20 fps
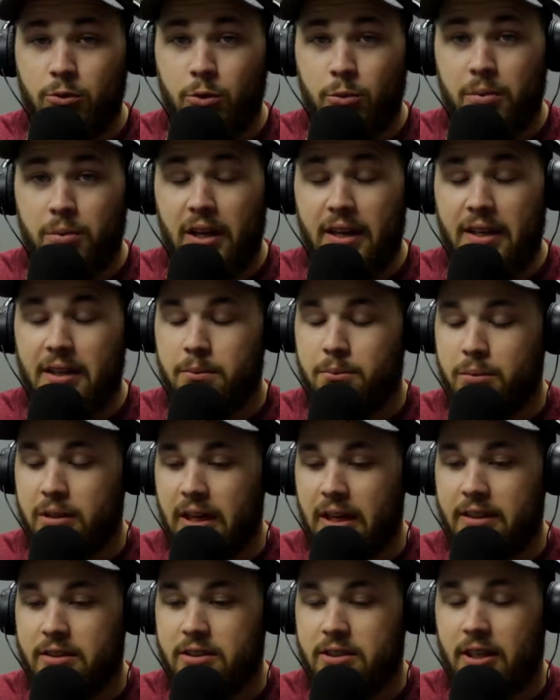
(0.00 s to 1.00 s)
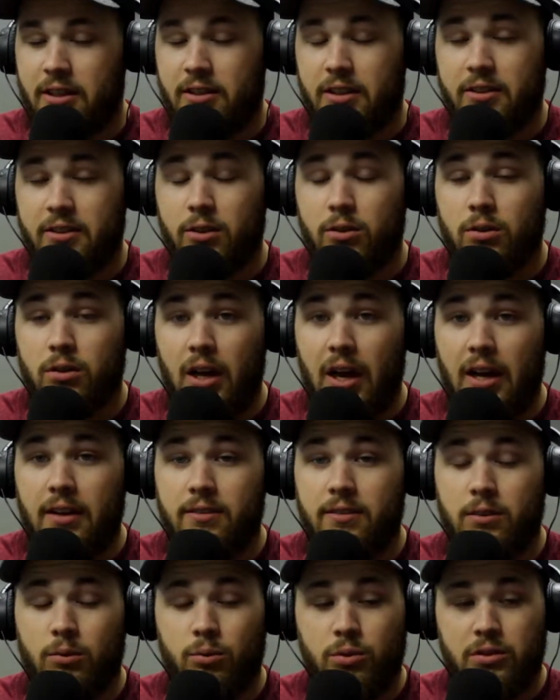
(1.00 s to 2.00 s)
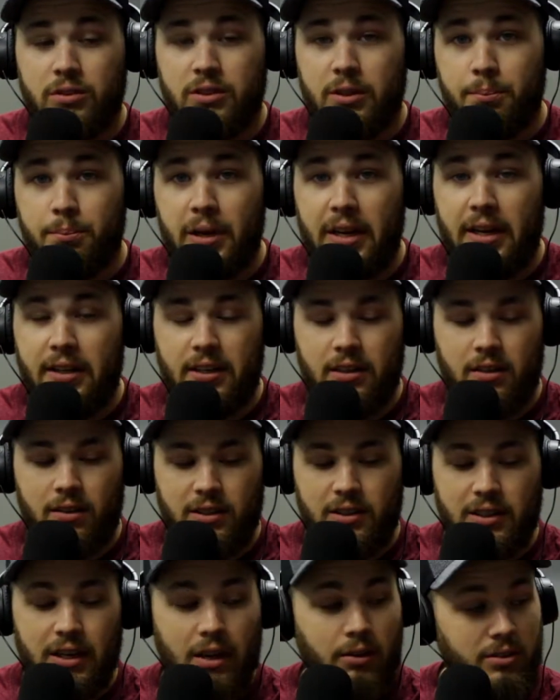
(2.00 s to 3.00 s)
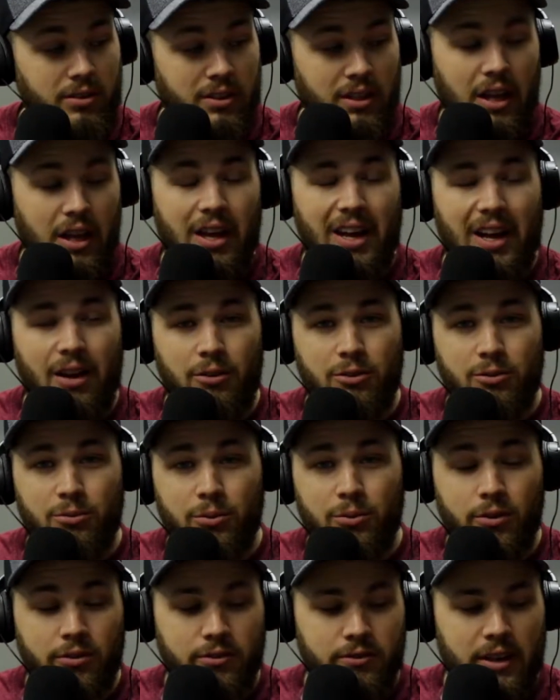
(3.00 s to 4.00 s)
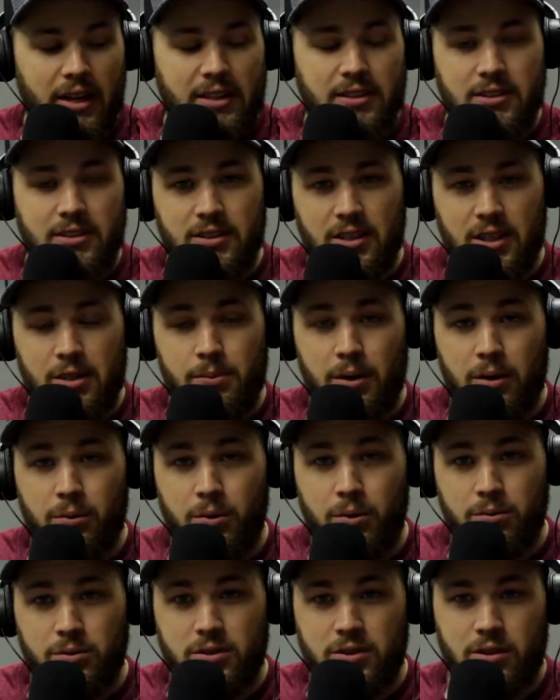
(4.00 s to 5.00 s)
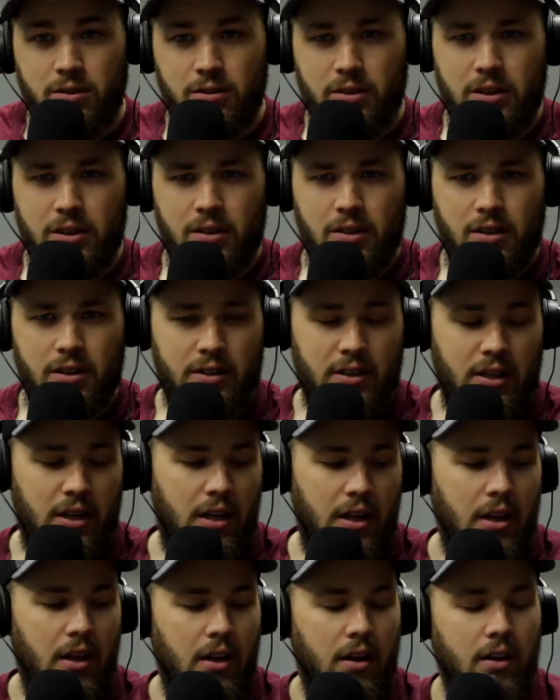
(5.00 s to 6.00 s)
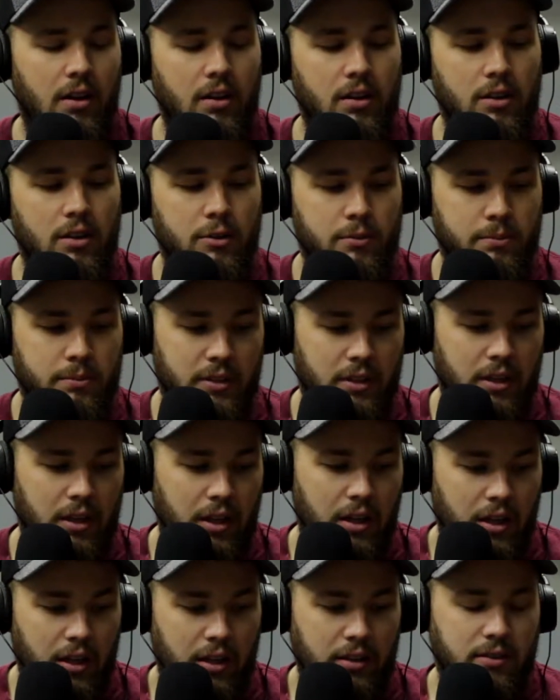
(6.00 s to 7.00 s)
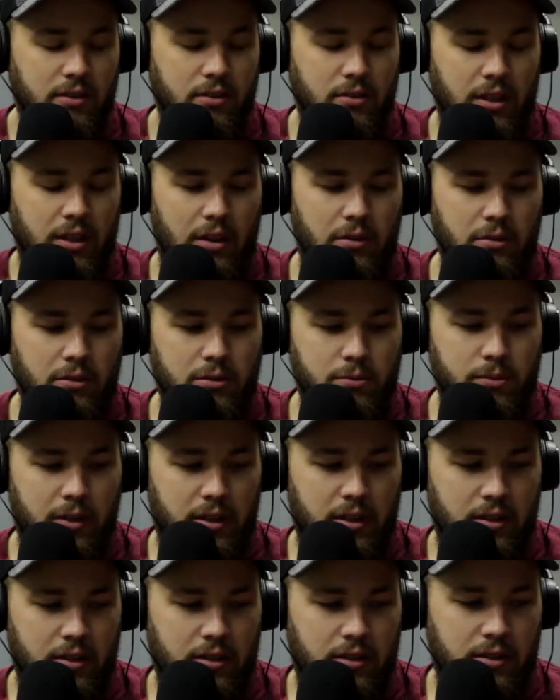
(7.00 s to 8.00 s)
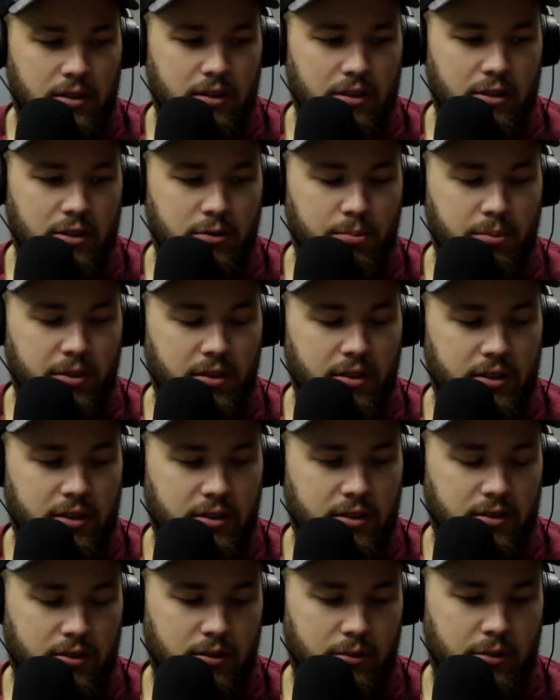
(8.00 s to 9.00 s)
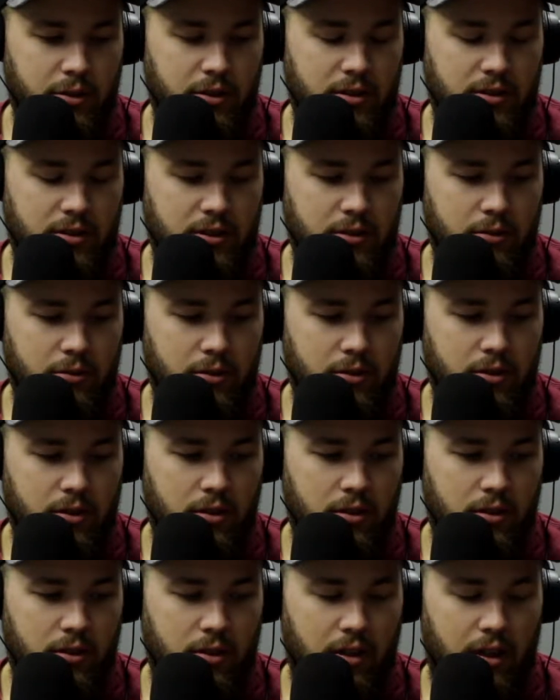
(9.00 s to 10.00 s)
were playing blackjack like their life depended on it. And I was real fascinated by what was going on. Um, so that was my experience. Let me see where.